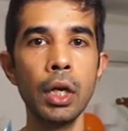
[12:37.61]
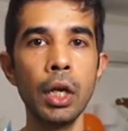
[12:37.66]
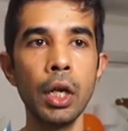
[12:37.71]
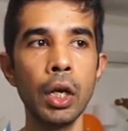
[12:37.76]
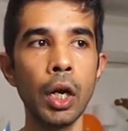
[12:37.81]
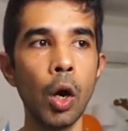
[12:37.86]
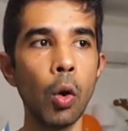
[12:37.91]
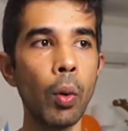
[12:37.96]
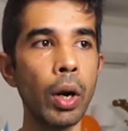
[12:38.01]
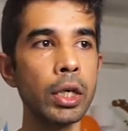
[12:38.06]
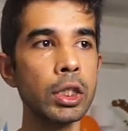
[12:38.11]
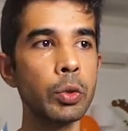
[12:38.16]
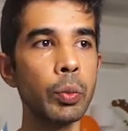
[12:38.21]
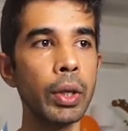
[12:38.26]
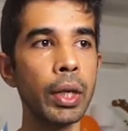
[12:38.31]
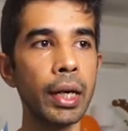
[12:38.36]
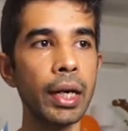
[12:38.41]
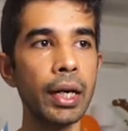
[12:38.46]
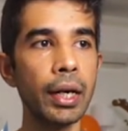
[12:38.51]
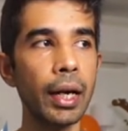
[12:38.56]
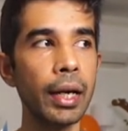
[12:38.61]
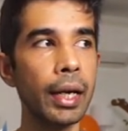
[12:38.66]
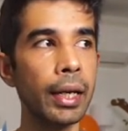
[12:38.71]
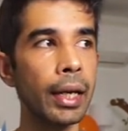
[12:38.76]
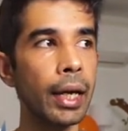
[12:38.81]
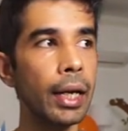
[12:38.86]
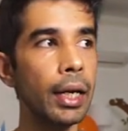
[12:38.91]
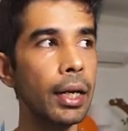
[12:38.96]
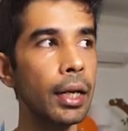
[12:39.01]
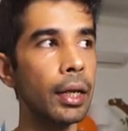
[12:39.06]
Now once we retry
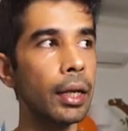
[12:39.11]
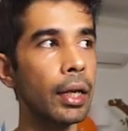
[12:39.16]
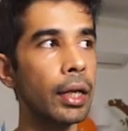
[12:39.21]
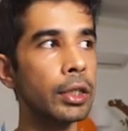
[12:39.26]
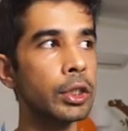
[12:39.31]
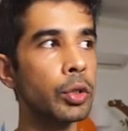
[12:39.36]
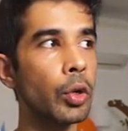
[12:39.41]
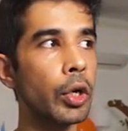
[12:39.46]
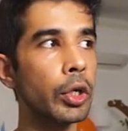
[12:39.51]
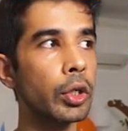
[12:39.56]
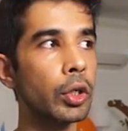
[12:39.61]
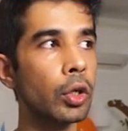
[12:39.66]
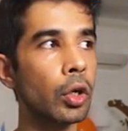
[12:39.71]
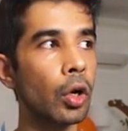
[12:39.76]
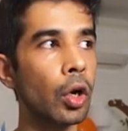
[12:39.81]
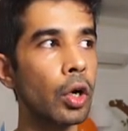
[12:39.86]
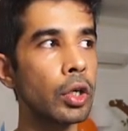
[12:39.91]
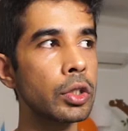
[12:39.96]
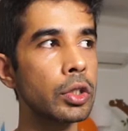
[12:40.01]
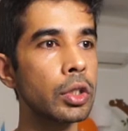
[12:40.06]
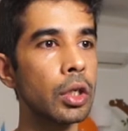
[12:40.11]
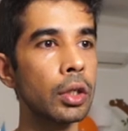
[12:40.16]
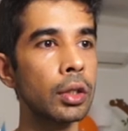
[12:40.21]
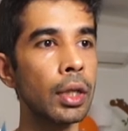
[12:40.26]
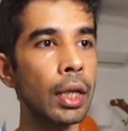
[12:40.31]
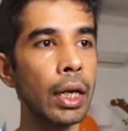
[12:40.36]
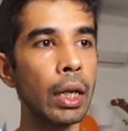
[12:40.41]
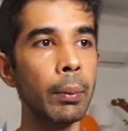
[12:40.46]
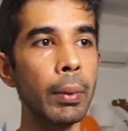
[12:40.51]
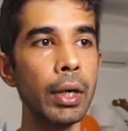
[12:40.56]
again, it's going to cross the
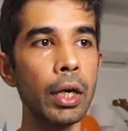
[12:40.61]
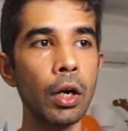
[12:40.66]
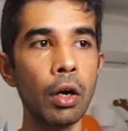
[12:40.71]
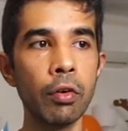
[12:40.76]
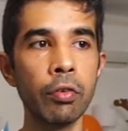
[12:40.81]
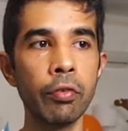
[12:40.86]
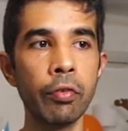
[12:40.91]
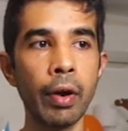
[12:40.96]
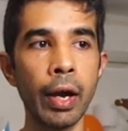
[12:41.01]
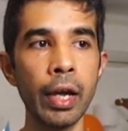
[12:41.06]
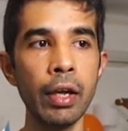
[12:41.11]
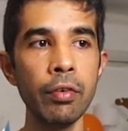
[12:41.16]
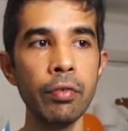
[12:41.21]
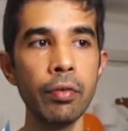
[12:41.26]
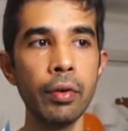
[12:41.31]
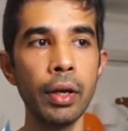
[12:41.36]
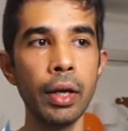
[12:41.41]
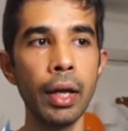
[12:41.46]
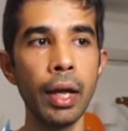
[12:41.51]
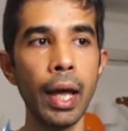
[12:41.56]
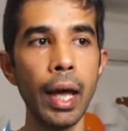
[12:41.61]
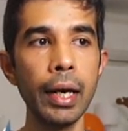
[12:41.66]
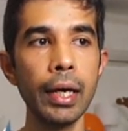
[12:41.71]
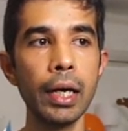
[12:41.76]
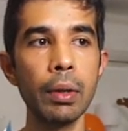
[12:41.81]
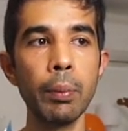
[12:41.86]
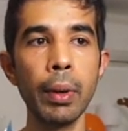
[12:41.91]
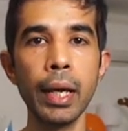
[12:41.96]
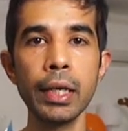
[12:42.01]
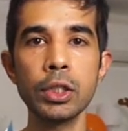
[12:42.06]
limit of 5 and it
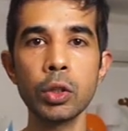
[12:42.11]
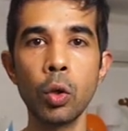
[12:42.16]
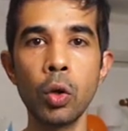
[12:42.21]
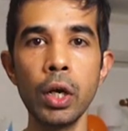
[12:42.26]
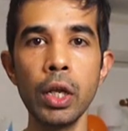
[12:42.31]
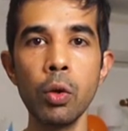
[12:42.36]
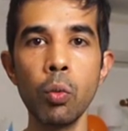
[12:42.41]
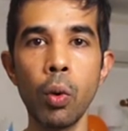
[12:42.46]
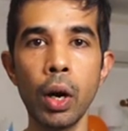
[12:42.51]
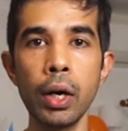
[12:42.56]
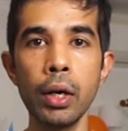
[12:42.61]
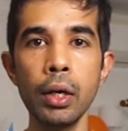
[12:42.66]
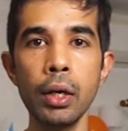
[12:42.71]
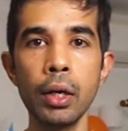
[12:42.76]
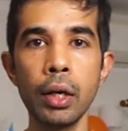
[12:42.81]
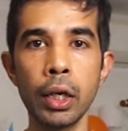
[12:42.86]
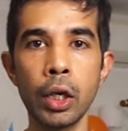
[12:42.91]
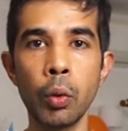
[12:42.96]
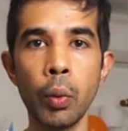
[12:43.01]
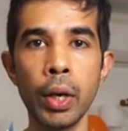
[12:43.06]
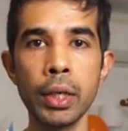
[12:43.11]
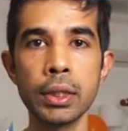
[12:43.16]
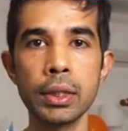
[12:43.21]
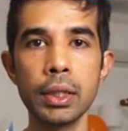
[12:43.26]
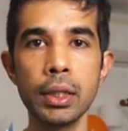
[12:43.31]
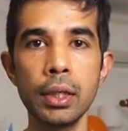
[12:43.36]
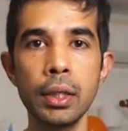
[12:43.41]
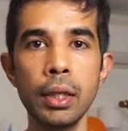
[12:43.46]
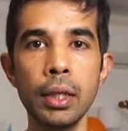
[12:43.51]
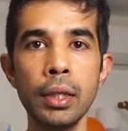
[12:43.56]
makes only one request.
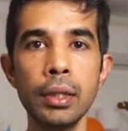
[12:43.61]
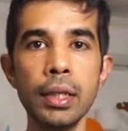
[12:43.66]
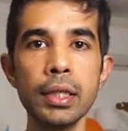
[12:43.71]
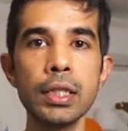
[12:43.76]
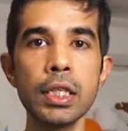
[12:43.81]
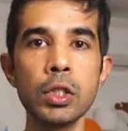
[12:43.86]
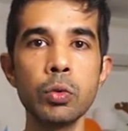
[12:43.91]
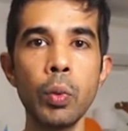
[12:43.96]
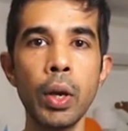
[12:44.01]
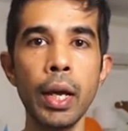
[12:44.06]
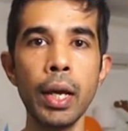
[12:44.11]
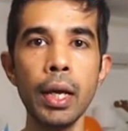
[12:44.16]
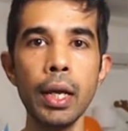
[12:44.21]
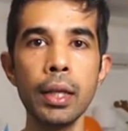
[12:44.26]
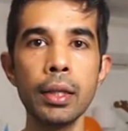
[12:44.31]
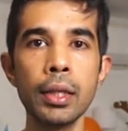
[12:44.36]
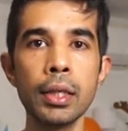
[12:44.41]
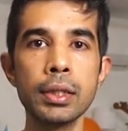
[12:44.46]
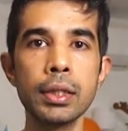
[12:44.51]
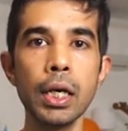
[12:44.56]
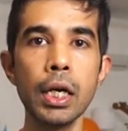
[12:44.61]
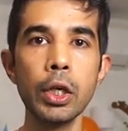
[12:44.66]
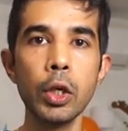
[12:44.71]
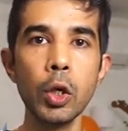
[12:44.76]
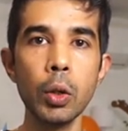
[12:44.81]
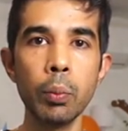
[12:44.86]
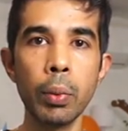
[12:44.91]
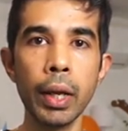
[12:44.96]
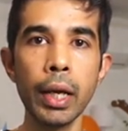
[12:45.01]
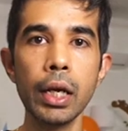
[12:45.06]
This is where the
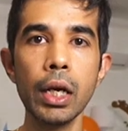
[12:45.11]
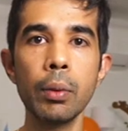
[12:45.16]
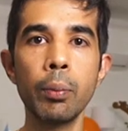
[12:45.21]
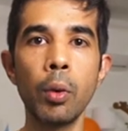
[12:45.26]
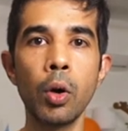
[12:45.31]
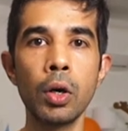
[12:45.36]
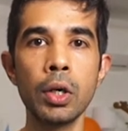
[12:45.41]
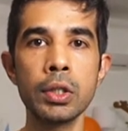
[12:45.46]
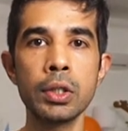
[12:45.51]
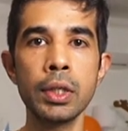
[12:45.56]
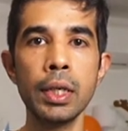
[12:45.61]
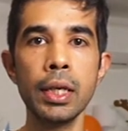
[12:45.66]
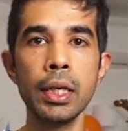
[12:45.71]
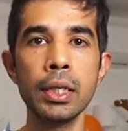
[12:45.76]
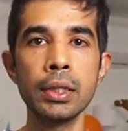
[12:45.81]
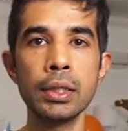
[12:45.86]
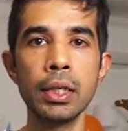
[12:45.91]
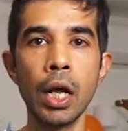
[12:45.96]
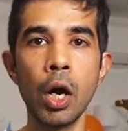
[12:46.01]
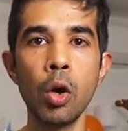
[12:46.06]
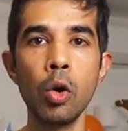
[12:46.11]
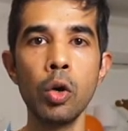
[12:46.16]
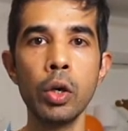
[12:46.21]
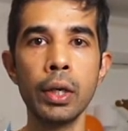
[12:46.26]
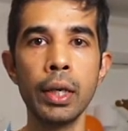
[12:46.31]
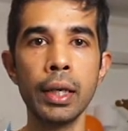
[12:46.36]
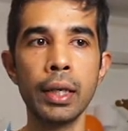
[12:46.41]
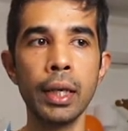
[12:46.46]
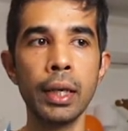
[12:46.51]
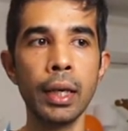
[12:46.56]
circuit breaker policy is now
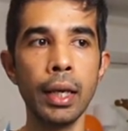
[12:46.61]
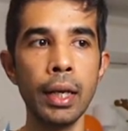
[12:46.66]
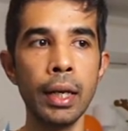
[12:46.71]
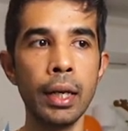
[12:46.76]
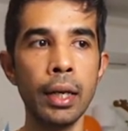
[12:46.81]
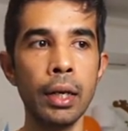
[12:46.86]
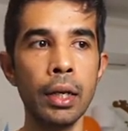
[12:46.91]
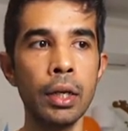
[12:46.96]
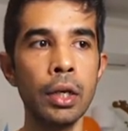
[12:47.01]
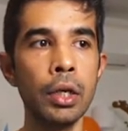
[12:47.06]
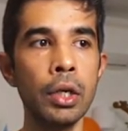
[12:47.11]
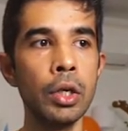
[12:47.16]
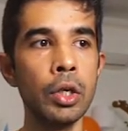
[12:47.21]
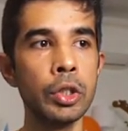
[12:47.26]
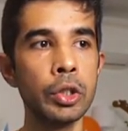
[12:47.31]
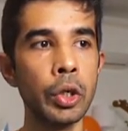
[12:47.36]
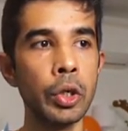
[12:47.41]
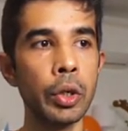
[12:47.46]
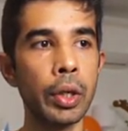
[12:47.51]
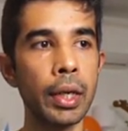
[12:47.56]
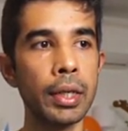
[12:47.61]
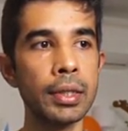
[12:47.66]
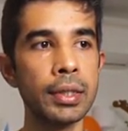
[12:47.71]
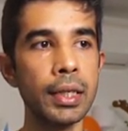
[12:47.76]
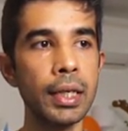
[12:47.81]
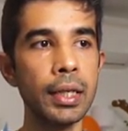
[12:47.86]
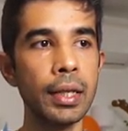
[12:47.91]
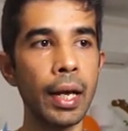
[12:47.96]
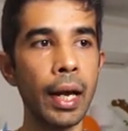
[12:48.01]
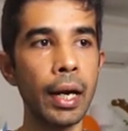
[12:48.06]
kicking in. So you can
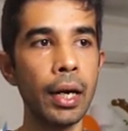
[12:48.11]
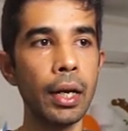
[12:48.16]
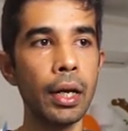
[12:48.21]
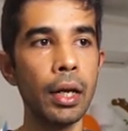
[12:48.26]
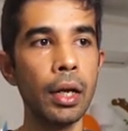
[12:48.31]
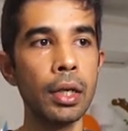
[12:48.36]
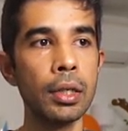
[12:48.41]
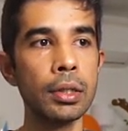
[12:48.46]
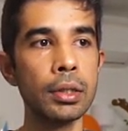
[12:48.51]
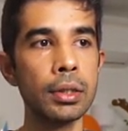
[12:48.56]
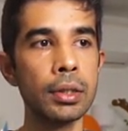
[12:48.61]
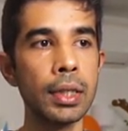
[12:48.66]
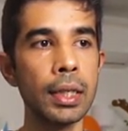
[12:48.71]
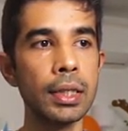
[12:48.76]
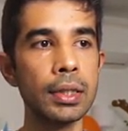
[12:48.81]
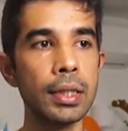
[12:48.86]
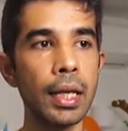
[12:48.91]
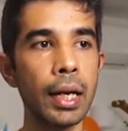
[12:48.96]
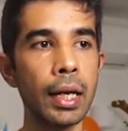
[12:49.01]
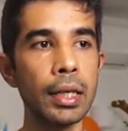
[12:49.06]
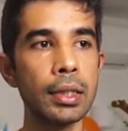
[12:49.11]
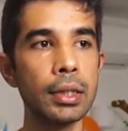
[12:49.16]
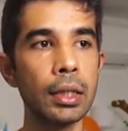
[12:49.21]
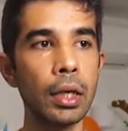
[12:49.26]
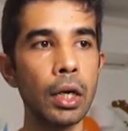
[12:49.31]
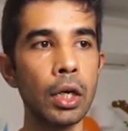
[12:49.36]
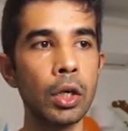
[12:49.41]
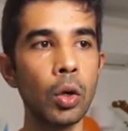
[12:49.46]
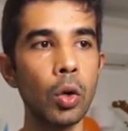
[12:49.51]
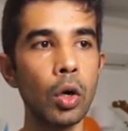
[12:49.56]
see that since there is
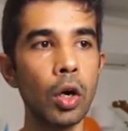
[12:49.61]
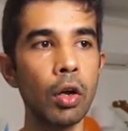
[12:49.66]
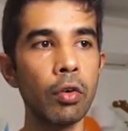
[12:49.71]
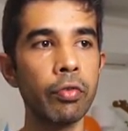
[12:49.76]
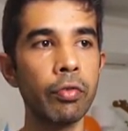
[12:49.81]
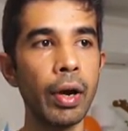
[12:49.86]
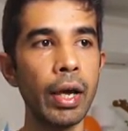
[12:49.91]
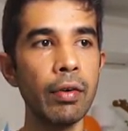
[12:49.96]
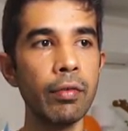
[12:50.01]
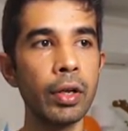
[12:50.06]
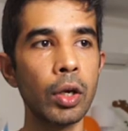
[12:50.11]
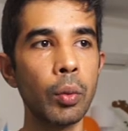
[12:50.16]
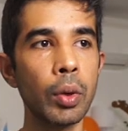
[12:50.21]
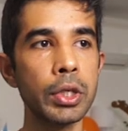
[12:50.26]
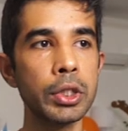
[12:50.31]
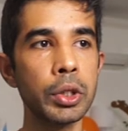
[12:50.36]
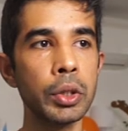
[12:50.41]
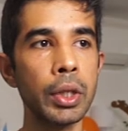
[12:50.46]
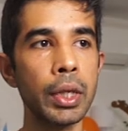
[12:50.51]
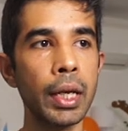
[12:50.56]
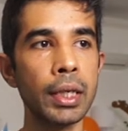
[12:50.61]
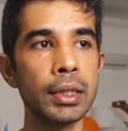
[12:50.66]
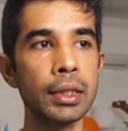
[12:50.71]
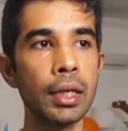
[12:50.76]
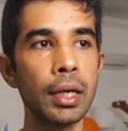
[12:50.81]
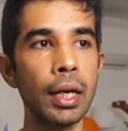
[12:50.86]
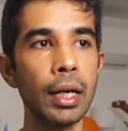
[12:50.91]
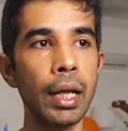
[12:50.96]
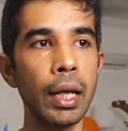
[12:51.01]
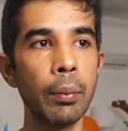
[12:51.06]
a total of 5 requests to the
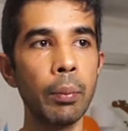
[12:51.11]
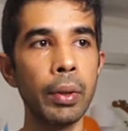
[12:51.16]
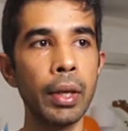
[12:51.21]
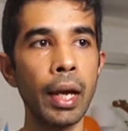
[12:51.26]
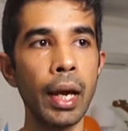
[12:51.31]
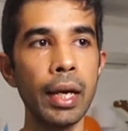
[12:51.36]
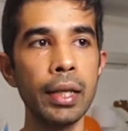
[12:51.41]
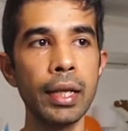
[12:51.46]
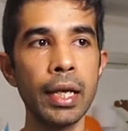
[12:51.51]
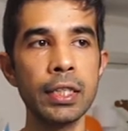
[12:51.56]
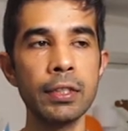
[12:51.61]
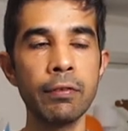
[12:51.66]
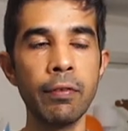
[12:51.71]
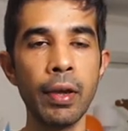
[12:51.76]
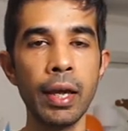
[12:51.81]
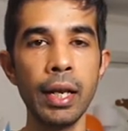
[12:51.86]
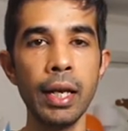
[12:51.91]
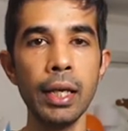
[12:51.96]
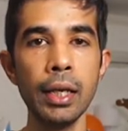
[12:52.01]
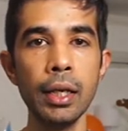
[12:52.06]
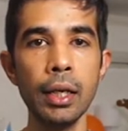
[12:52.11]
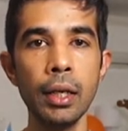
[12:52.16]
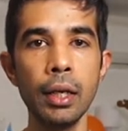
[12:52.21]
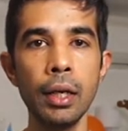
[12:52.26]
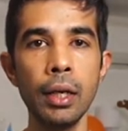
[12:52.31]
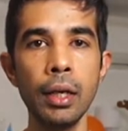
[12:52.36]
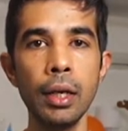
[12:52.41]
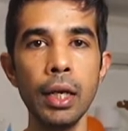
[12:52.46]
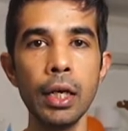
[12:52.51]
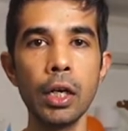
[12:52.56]
external API that's failing,
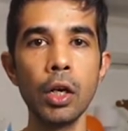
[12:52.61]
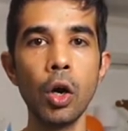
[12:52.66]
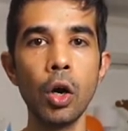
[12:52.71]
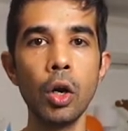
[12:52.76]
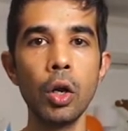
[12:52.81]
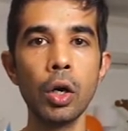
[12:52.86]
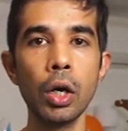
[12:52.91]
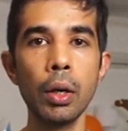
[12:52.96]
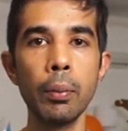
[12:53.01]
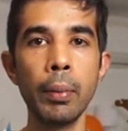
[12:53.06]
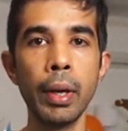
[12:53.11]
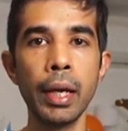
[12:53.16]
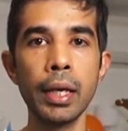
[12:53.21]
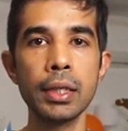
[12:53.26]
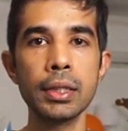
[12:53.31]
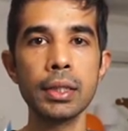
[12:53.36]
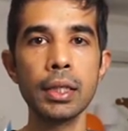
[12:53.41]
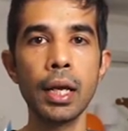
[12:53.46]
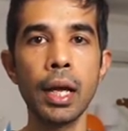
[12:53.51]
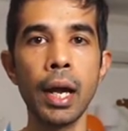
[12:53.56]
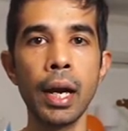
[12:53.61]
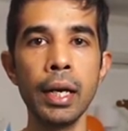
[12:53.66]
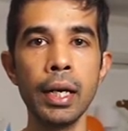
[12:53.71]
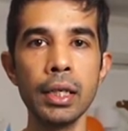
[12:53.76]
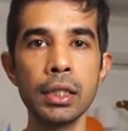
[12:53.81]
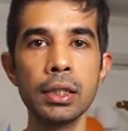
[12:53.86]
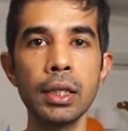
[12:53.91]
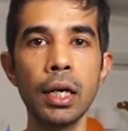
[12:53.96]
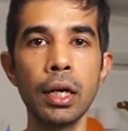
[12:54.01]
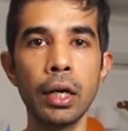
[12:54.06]
it no longer makes
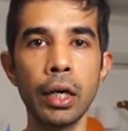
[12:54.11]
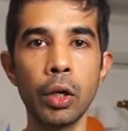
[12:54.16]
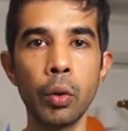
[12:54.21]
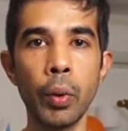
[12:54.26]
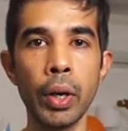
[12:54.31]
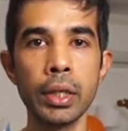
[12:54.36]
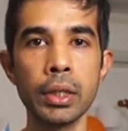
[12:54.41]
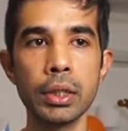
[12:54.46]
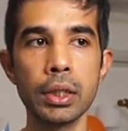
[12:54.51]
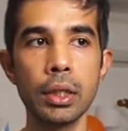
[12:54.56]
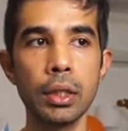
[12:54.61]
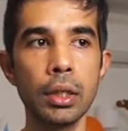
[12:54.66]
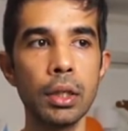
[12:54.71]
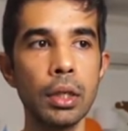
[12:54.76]
additional requests.